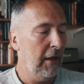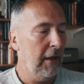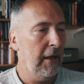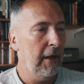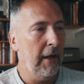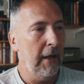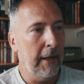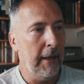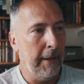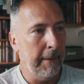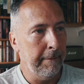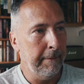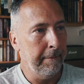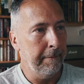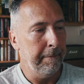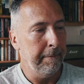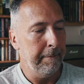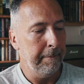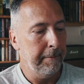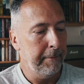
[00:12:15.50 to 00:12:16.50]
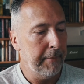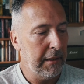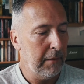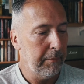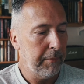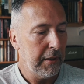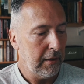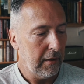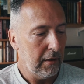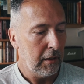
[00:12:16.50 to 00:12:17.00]
Um, but
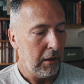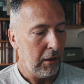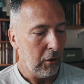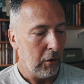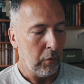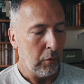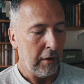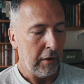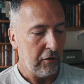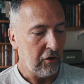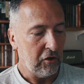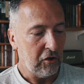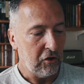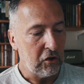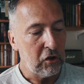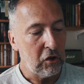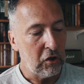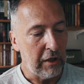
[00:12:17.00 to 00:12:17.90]
but you know that just